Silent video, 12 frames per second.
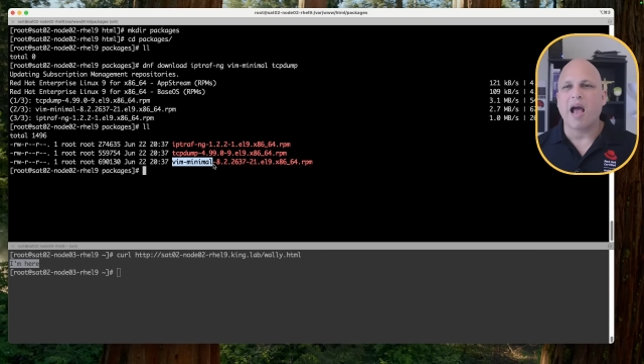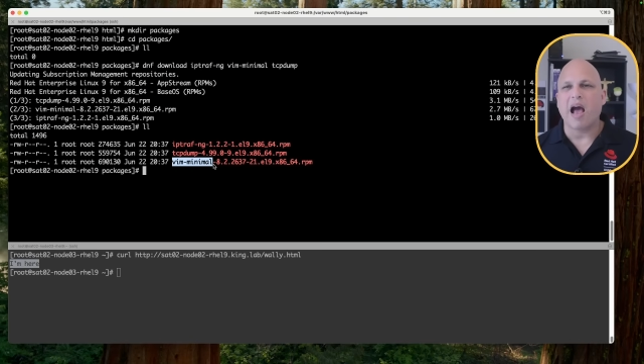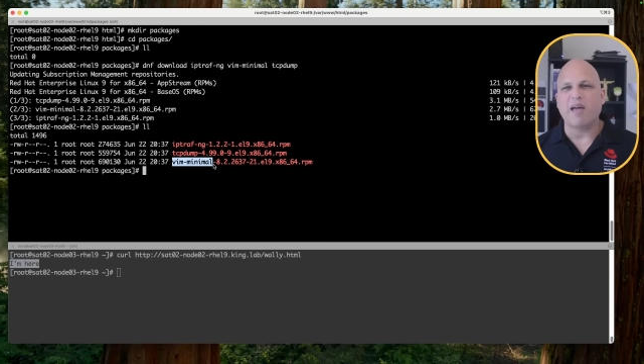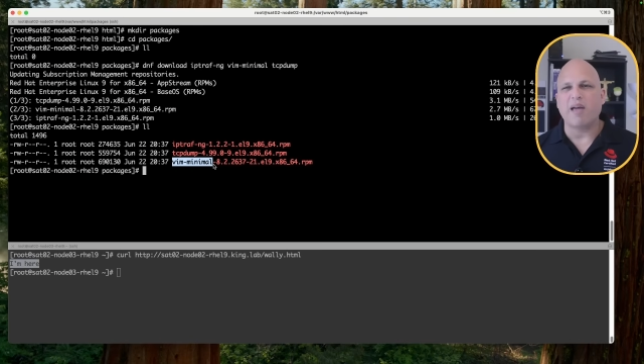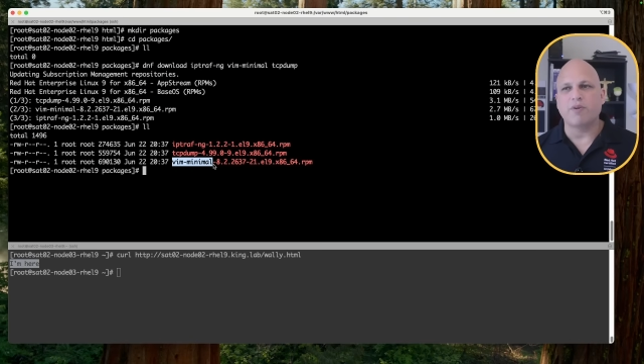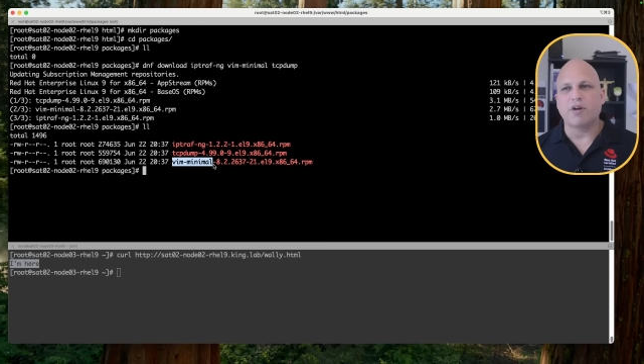
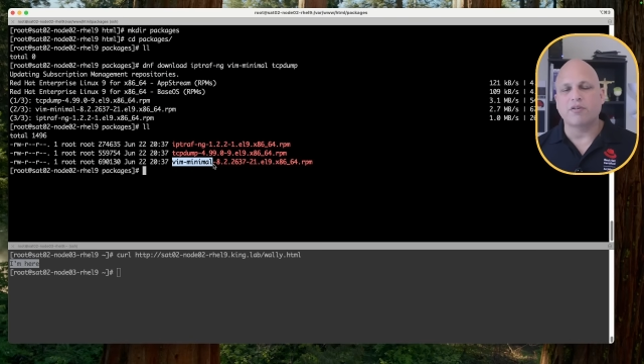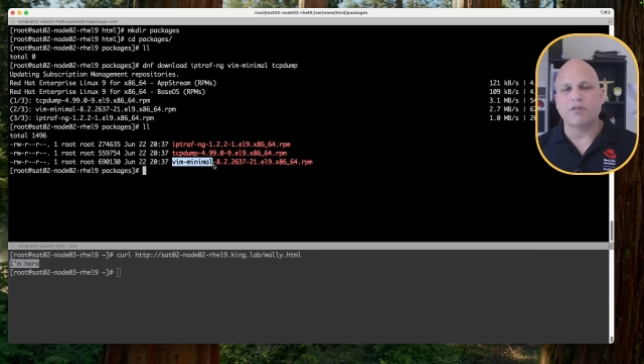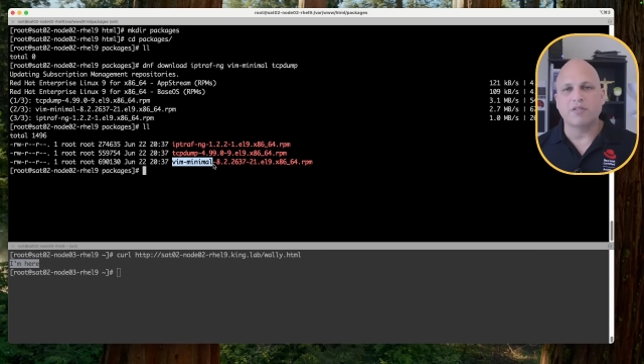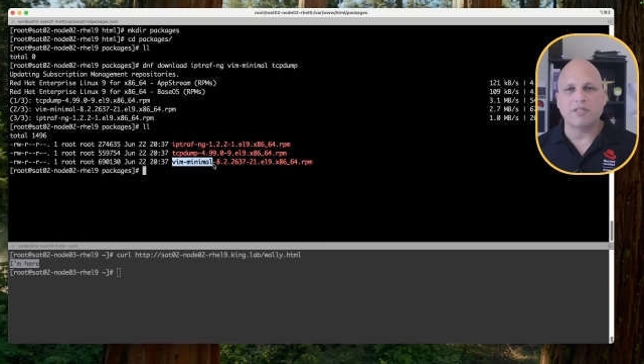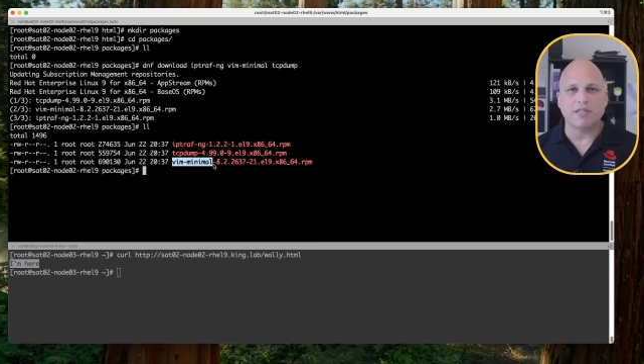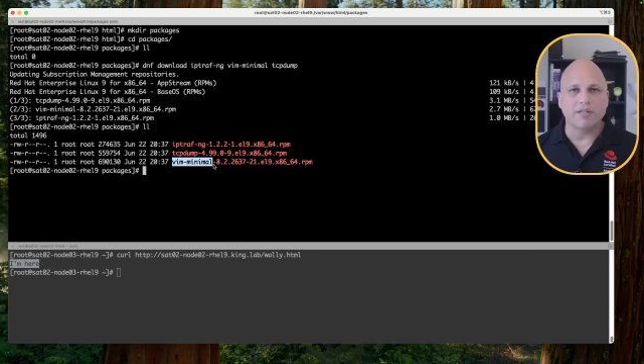I'm not
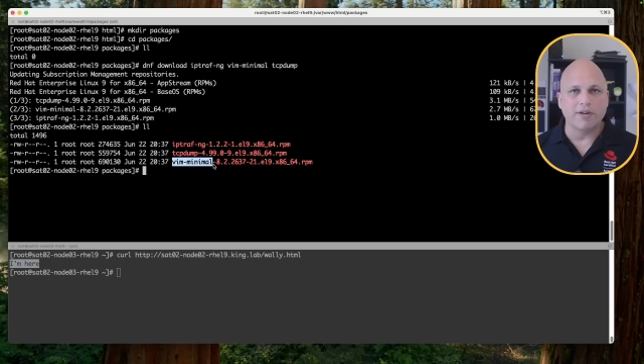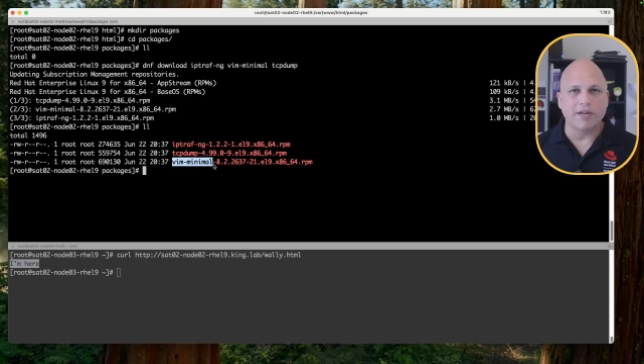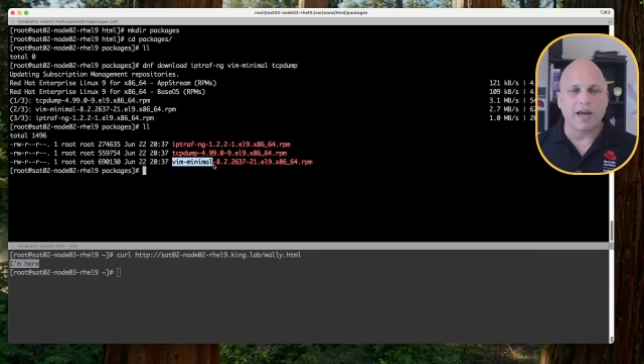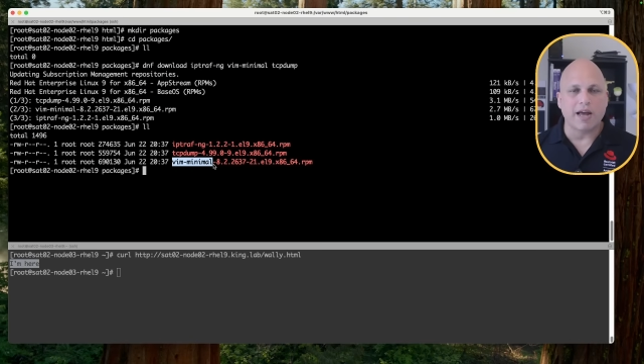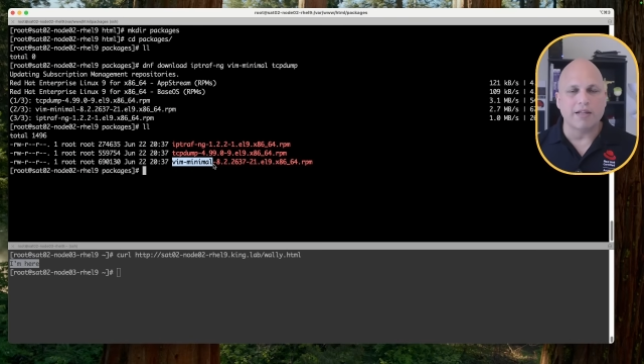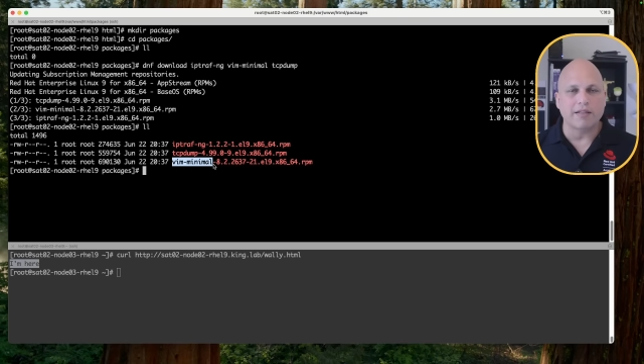
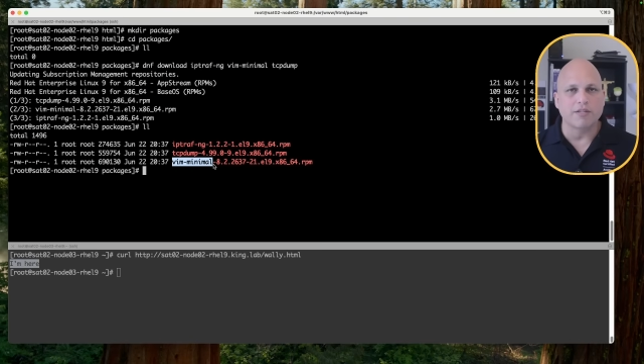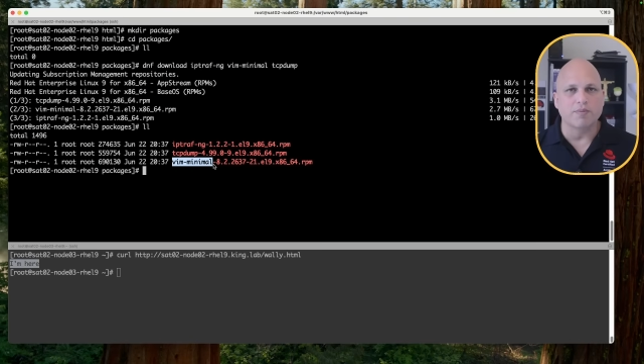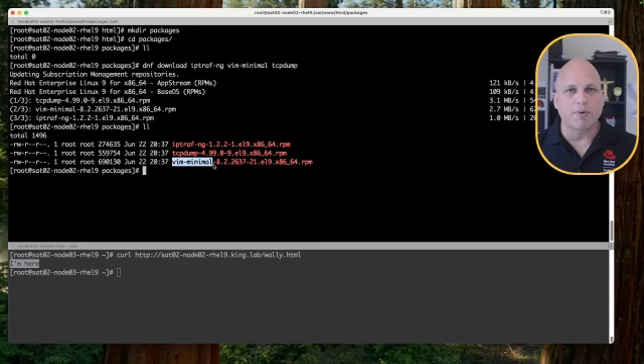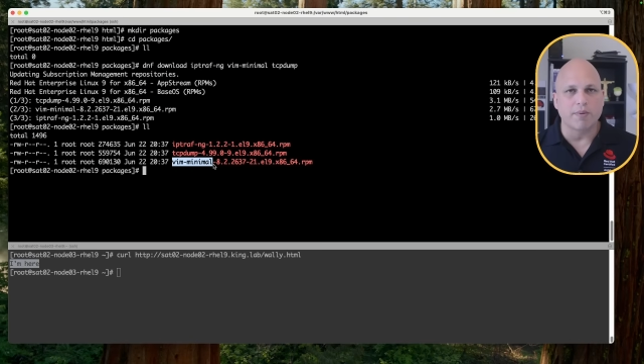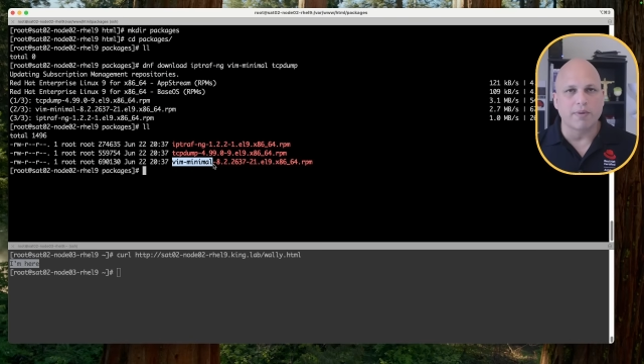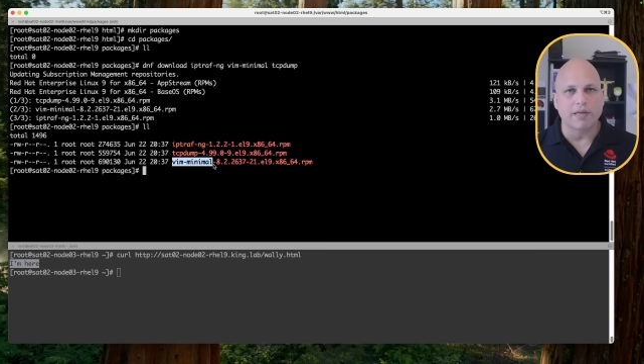considering at this
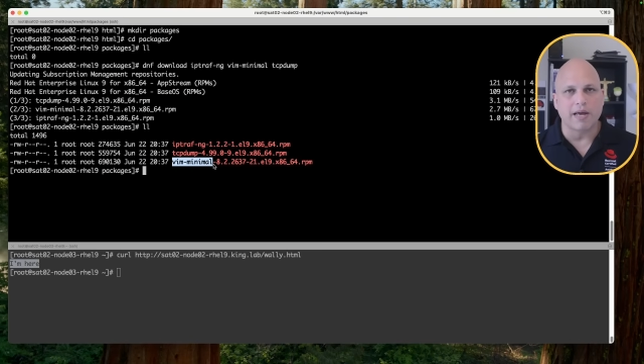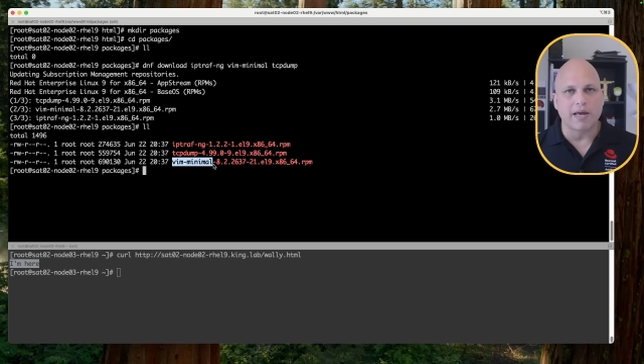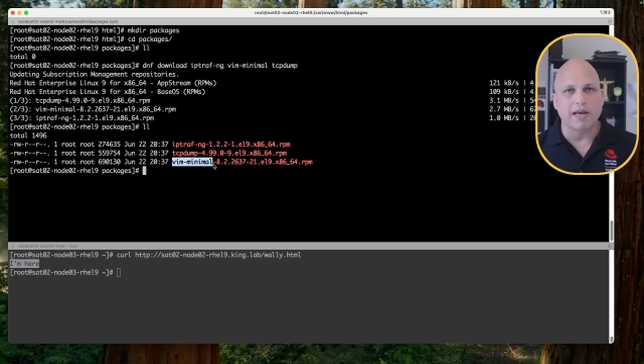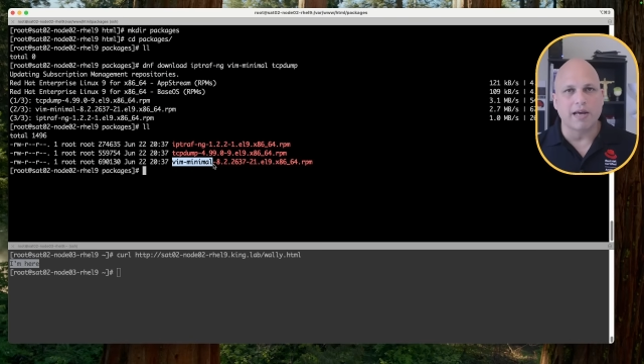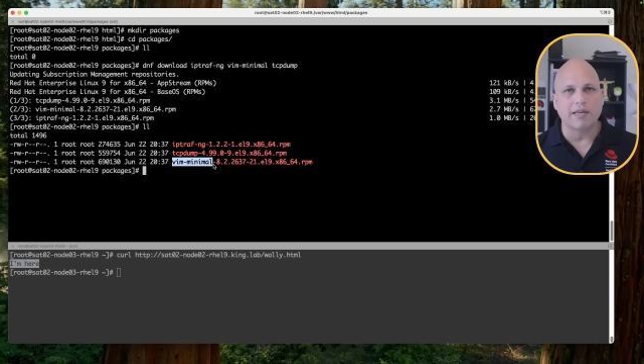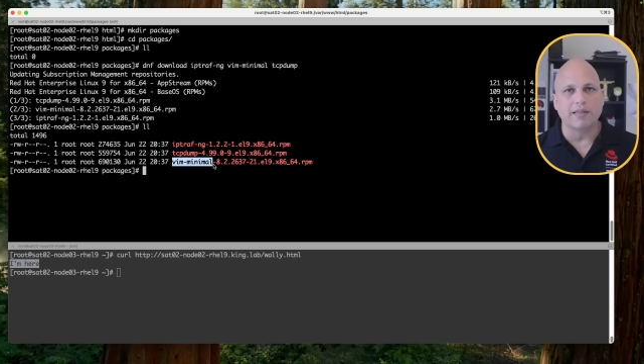moment
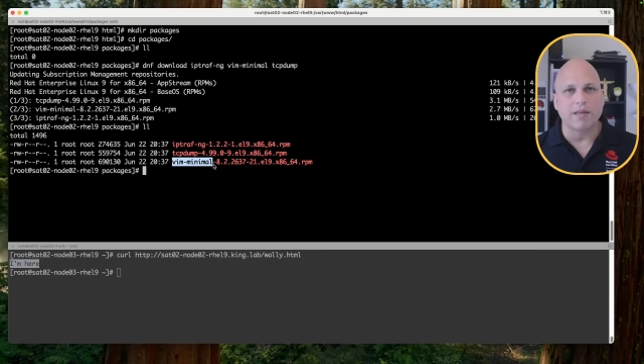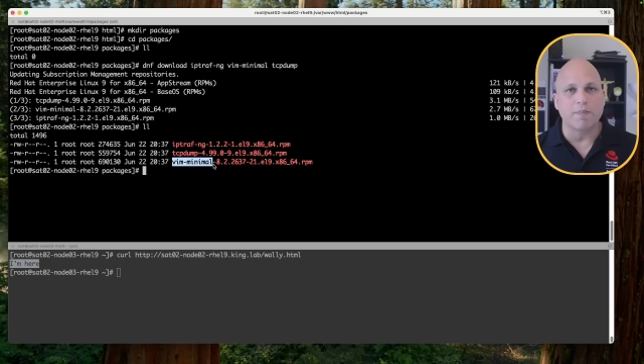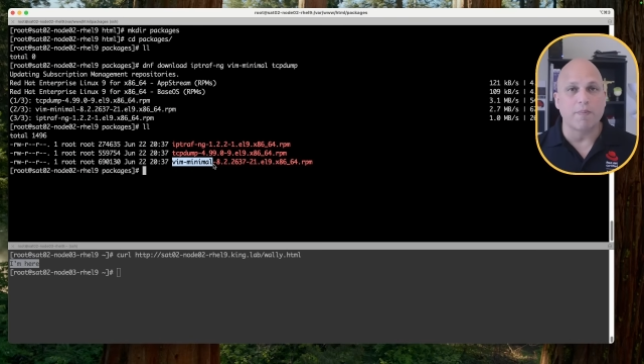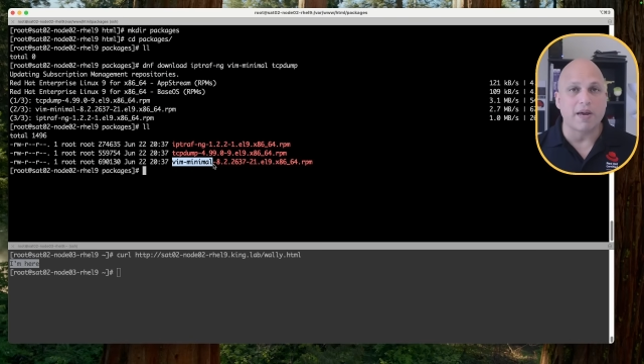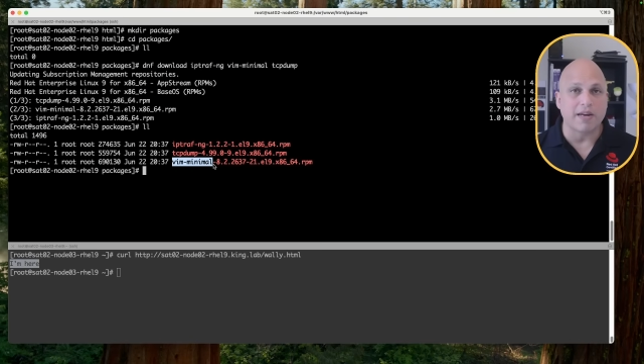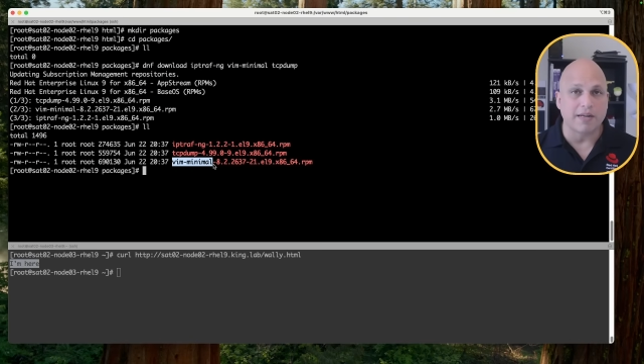like
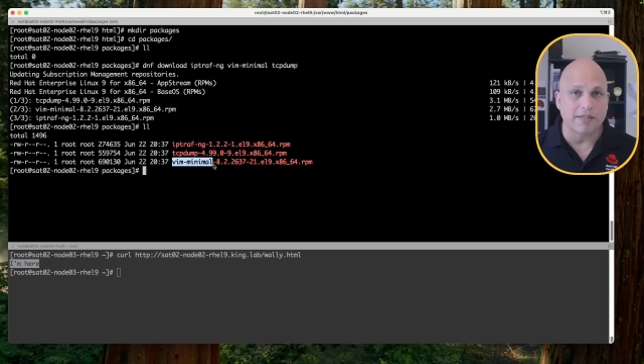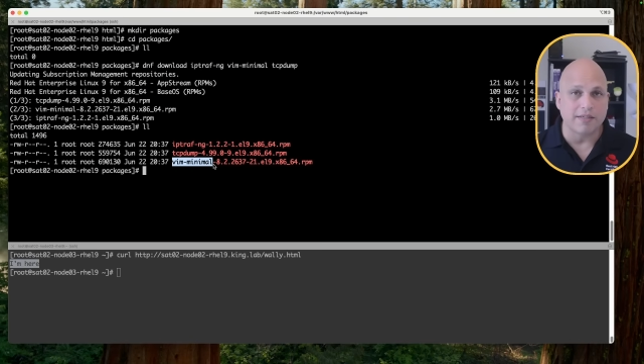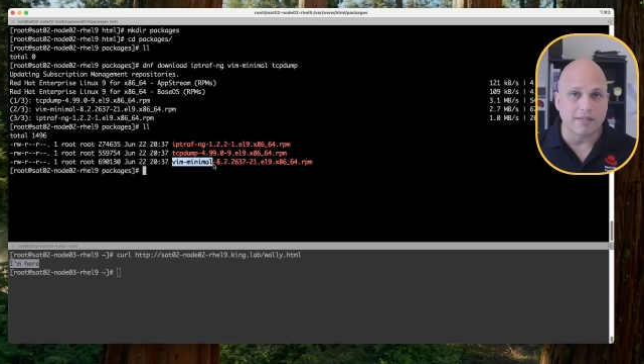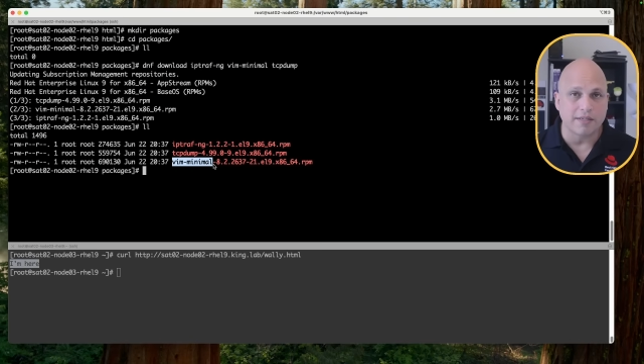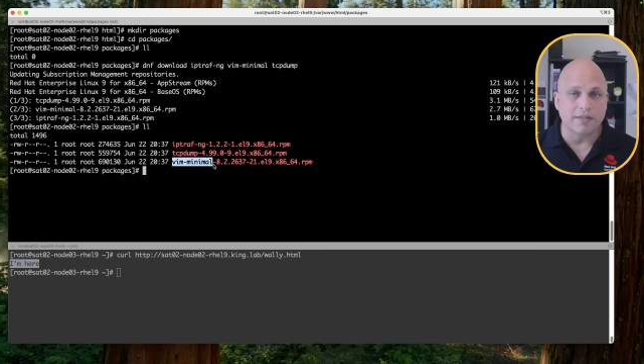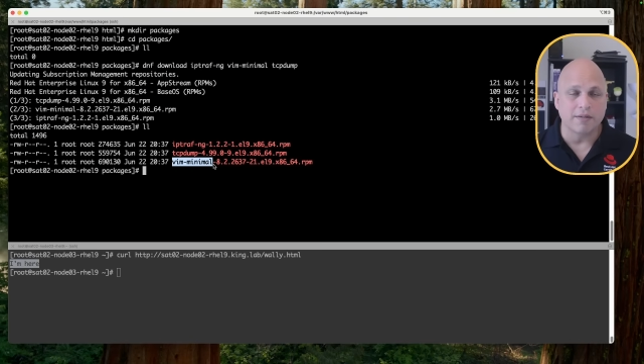
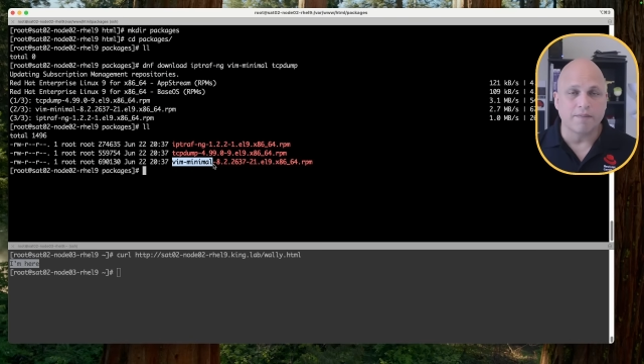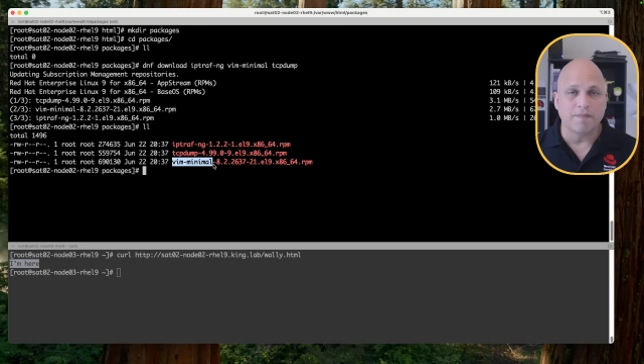dependencies.